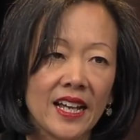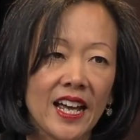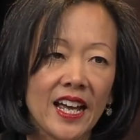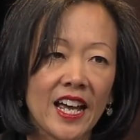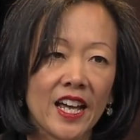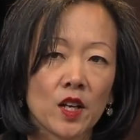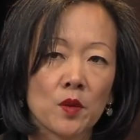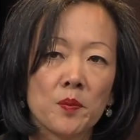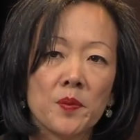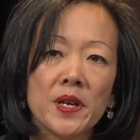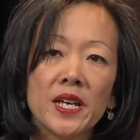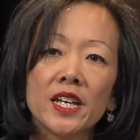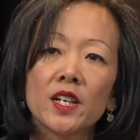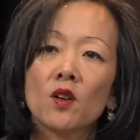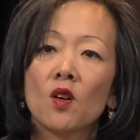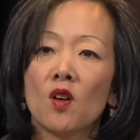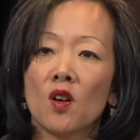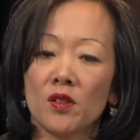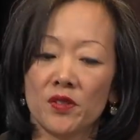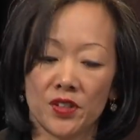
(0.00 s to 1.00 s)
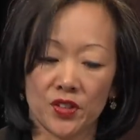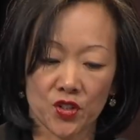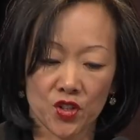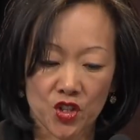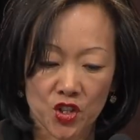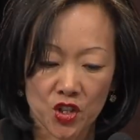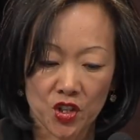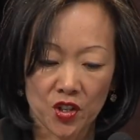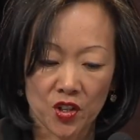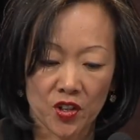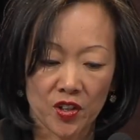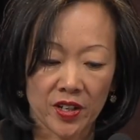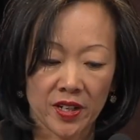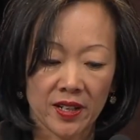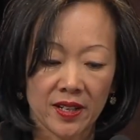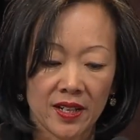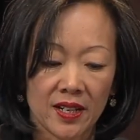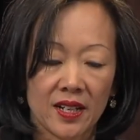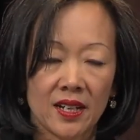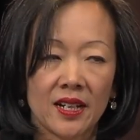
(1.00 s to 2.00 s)
And amid all this churn,
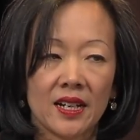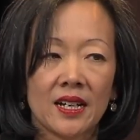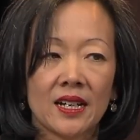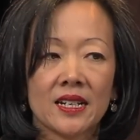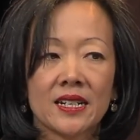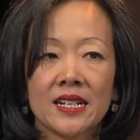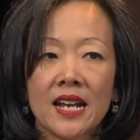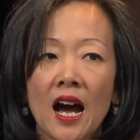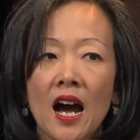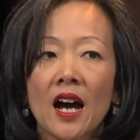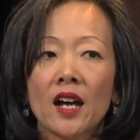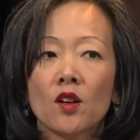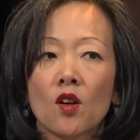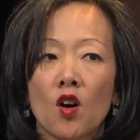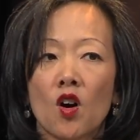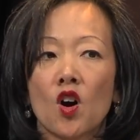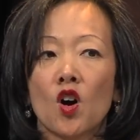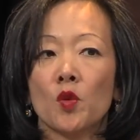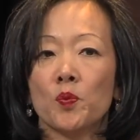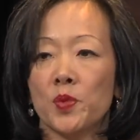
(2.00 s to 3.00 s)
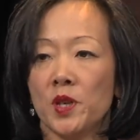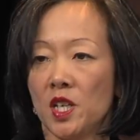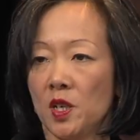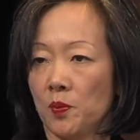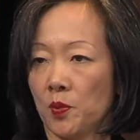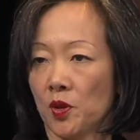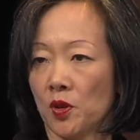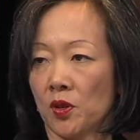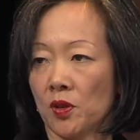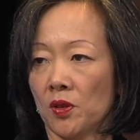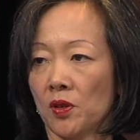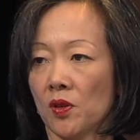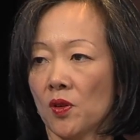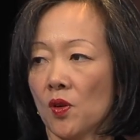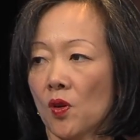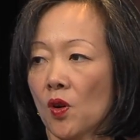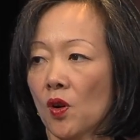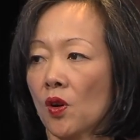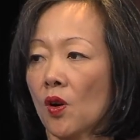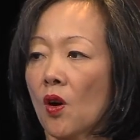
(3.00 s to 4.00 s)
not all people
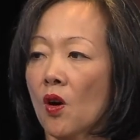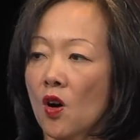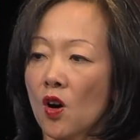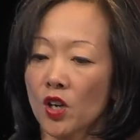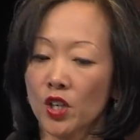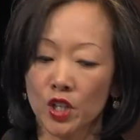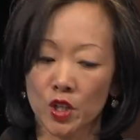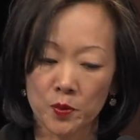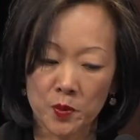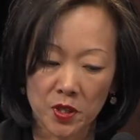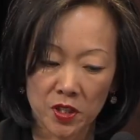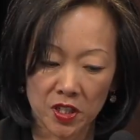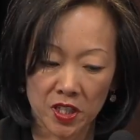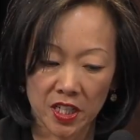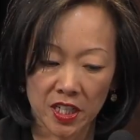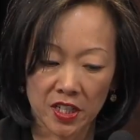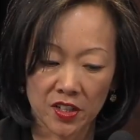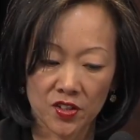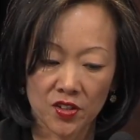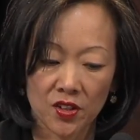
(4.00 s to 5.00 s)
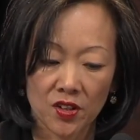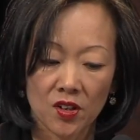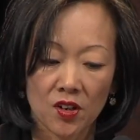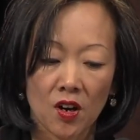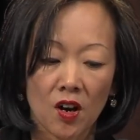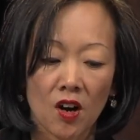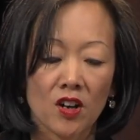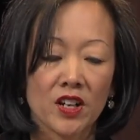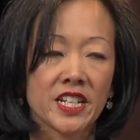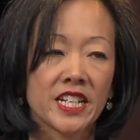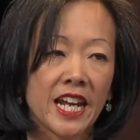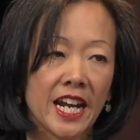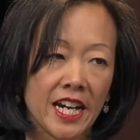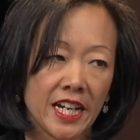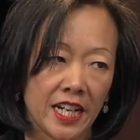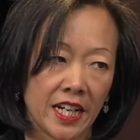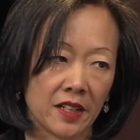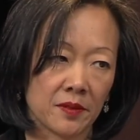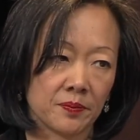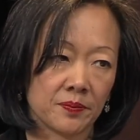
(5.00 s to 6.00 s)
or all communities are
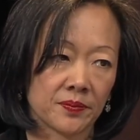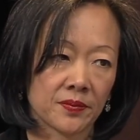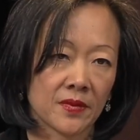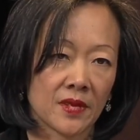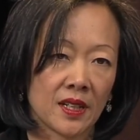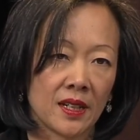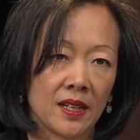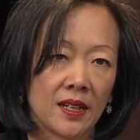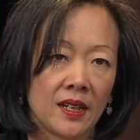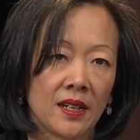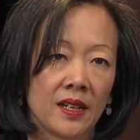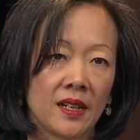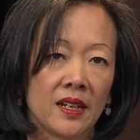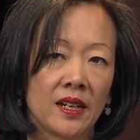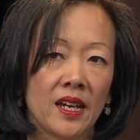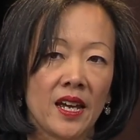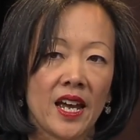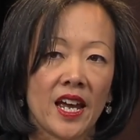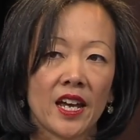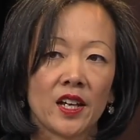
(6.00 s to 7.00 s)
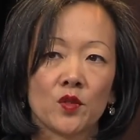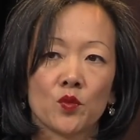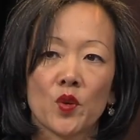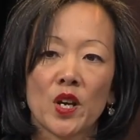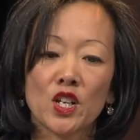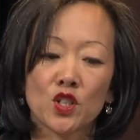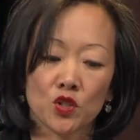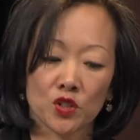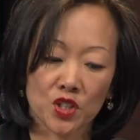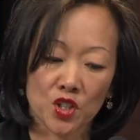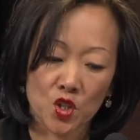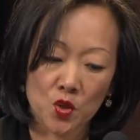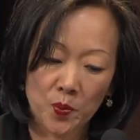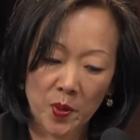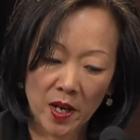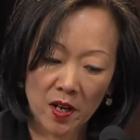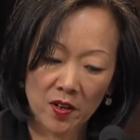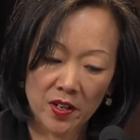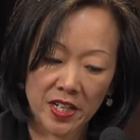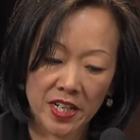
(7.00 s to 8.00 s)
gaining. And racial
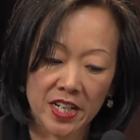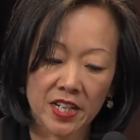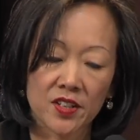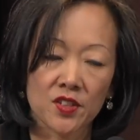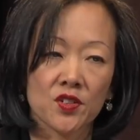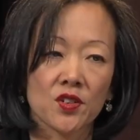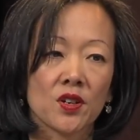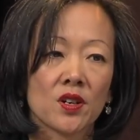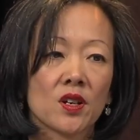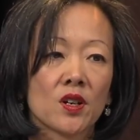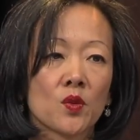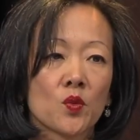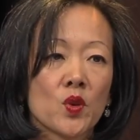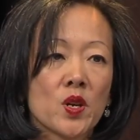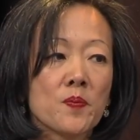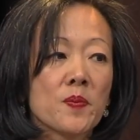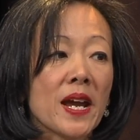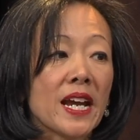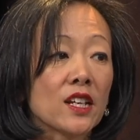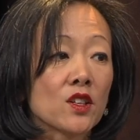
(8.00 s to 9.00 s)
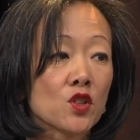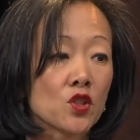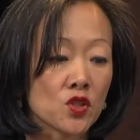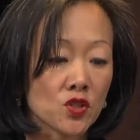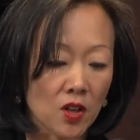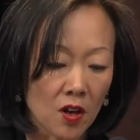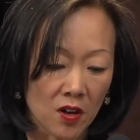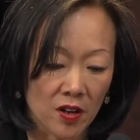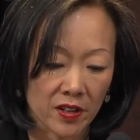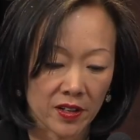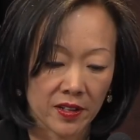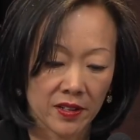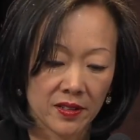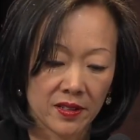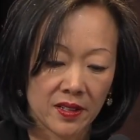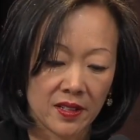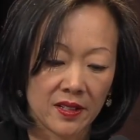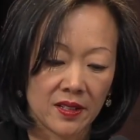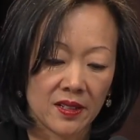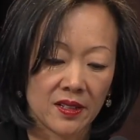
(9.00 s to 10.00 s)
disparities remain stark
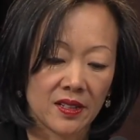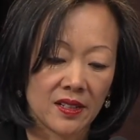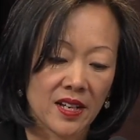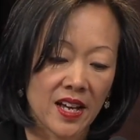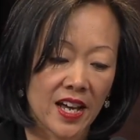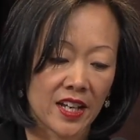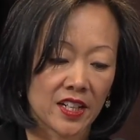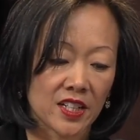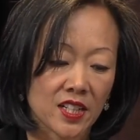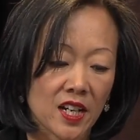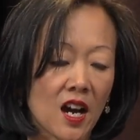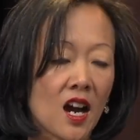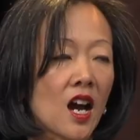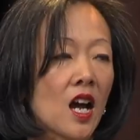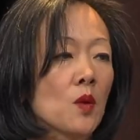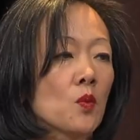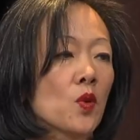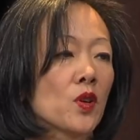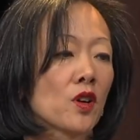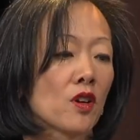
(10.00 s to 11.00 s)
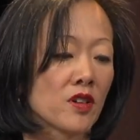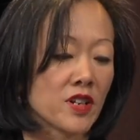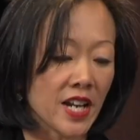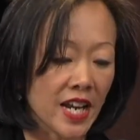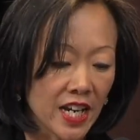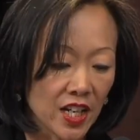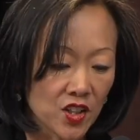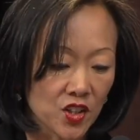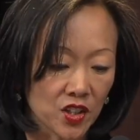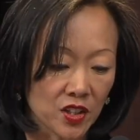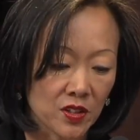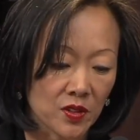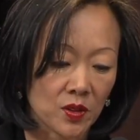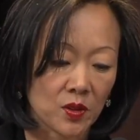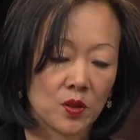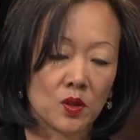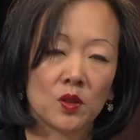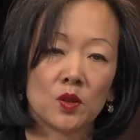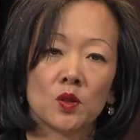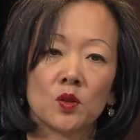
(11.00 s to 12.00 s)
at a time when our nation
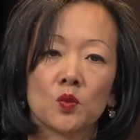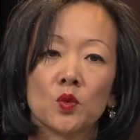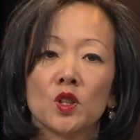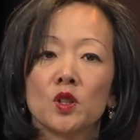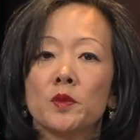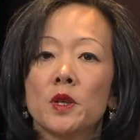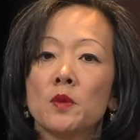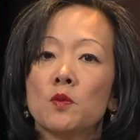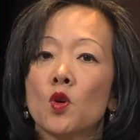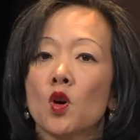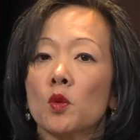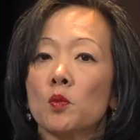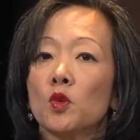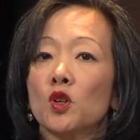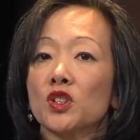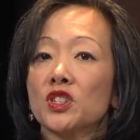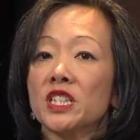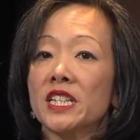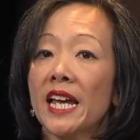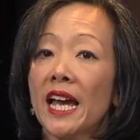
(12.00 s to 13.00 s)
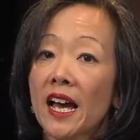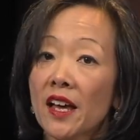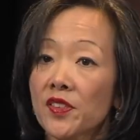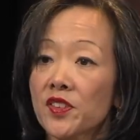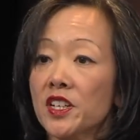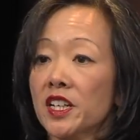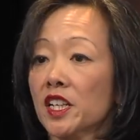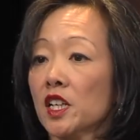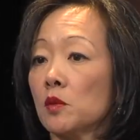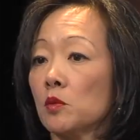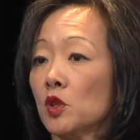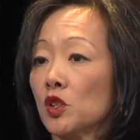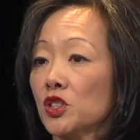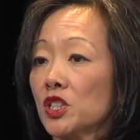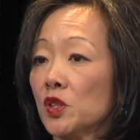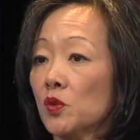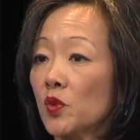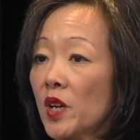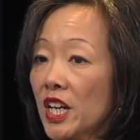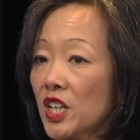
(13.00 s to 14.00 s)
will be more multi-ethnic and
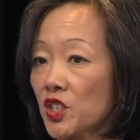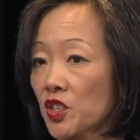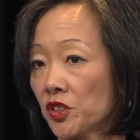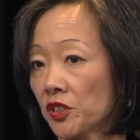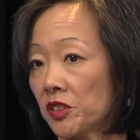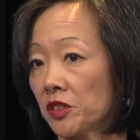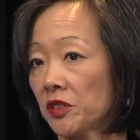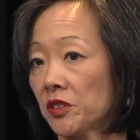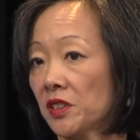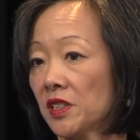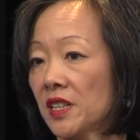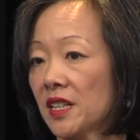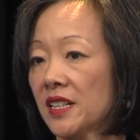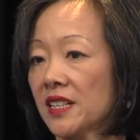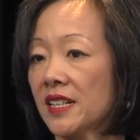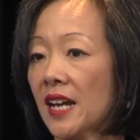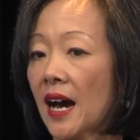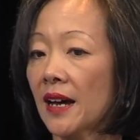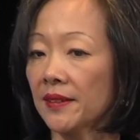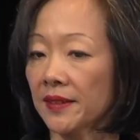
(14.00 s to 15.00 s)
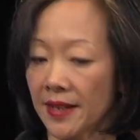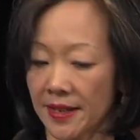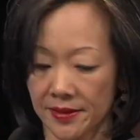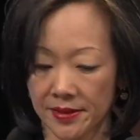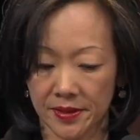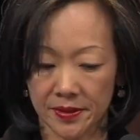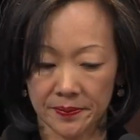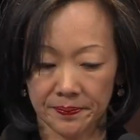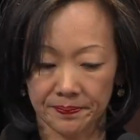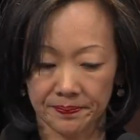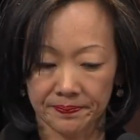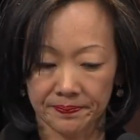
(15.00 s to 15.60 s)
multiracial, not less.